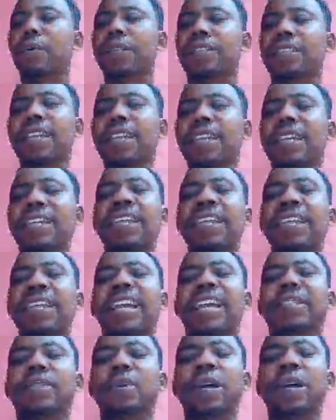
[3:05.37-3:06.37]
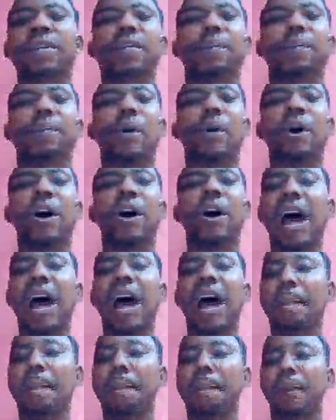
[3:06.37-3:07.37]
within a
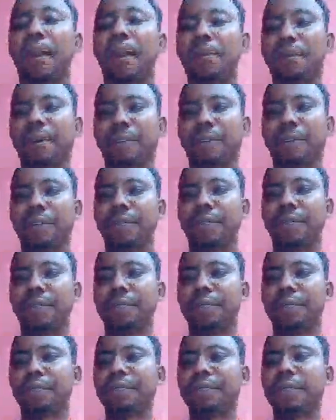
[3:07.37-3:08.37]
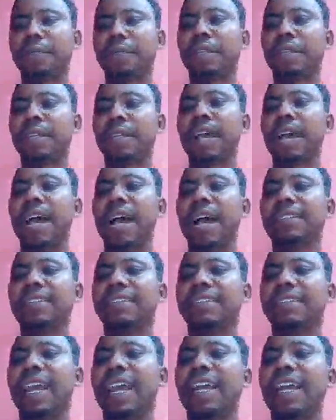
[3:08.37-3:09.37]
24-hour period,
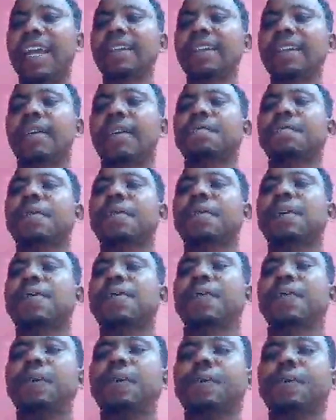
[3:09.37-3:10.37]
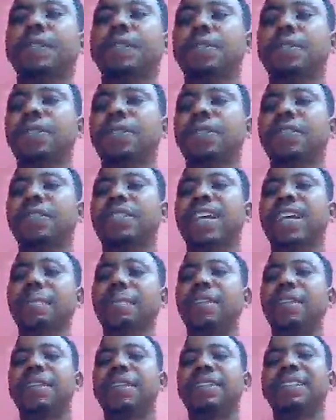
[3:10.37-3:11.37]
and then 15 to
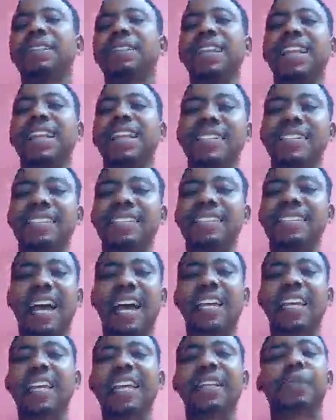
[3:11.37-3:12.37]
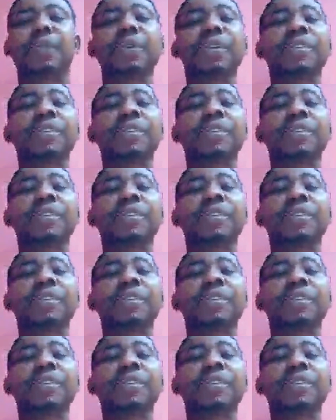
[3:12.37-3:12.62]
30 minutes later it